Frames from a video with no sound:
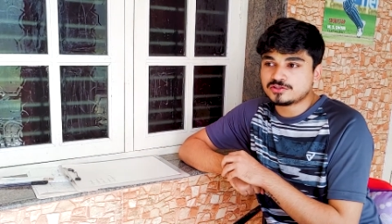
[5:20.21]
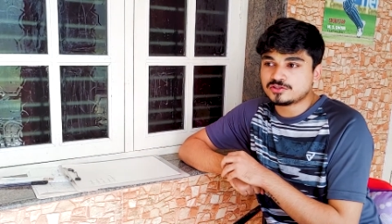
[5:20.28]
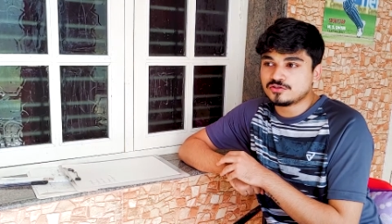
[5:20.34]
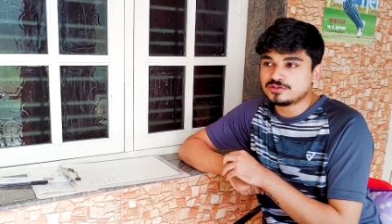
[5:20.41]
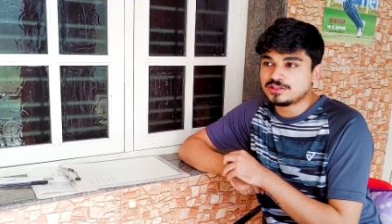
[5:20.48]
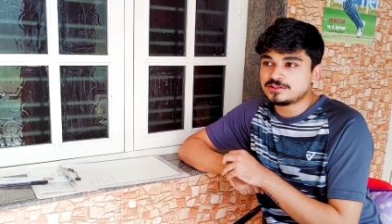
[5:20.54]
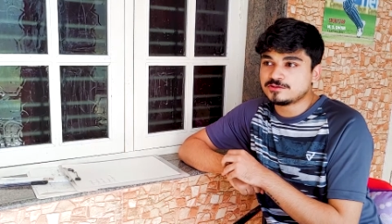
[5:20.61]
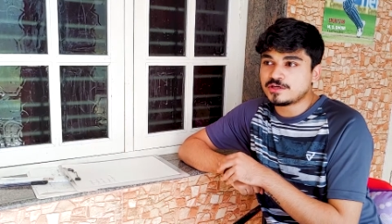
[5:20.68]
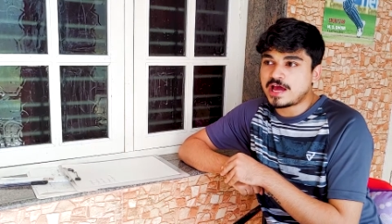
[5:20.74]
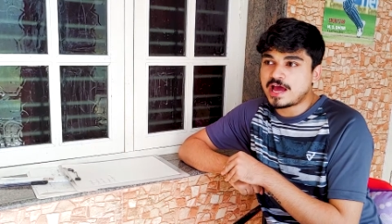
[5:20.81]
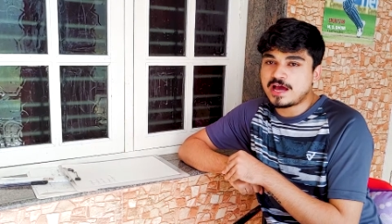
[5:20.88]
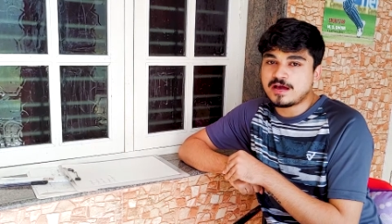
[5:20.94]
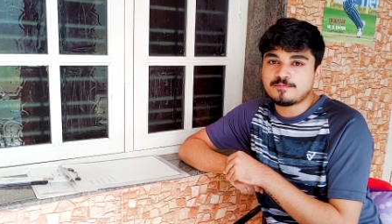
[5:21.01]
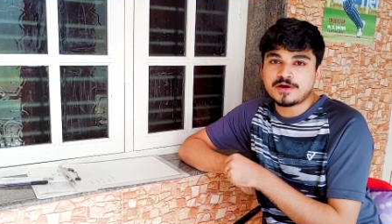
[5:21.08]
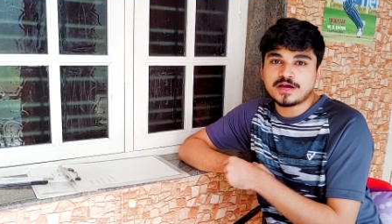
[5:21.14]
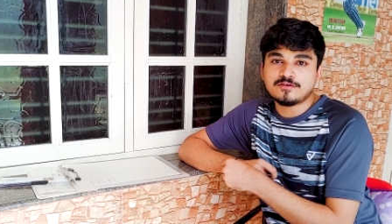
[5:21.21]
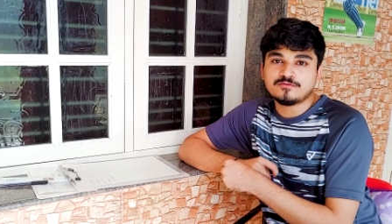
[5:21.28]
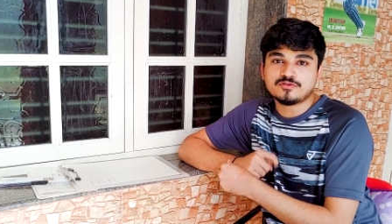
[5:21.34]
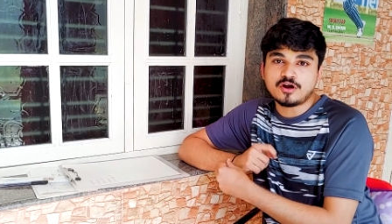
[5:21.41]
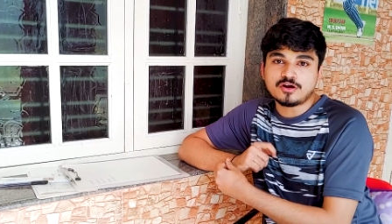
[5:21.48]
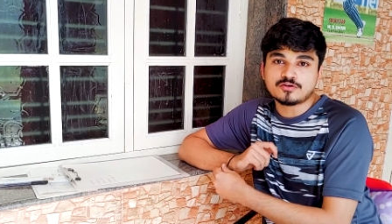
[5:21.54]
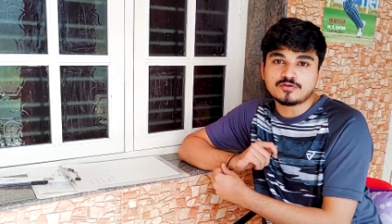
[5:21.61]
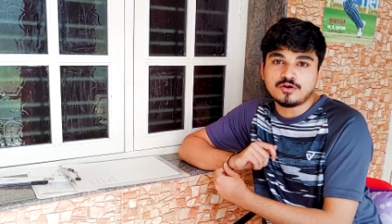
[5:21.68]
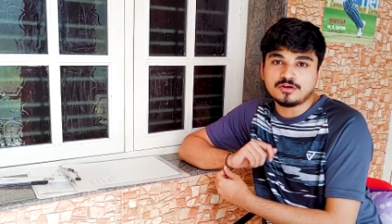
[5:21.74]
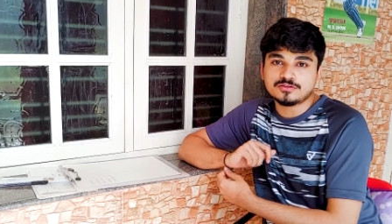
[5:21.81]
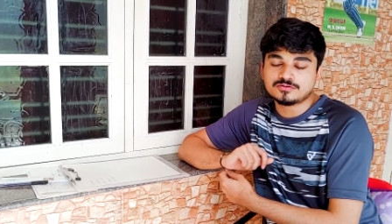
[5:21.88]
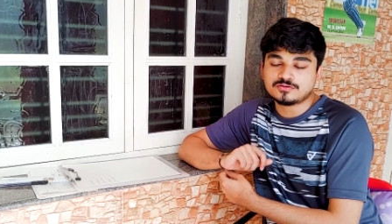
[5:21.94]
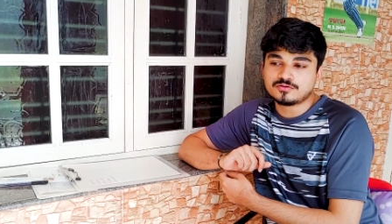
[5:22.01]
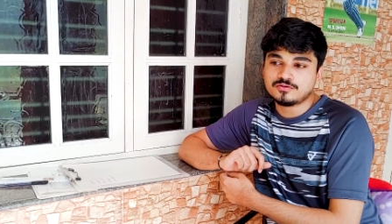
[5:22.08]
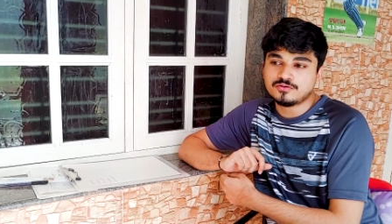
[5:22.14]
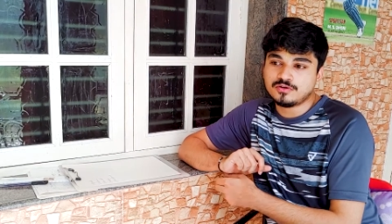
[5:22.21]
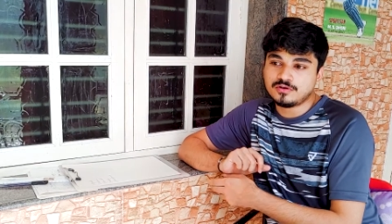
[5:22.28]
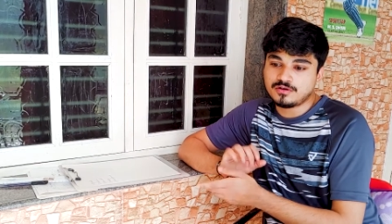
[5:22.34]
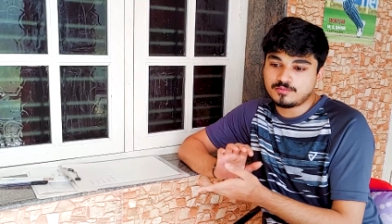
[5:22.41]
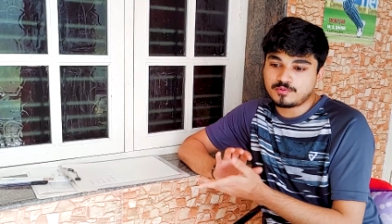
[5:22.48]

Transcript: so this app i have not gone through uh,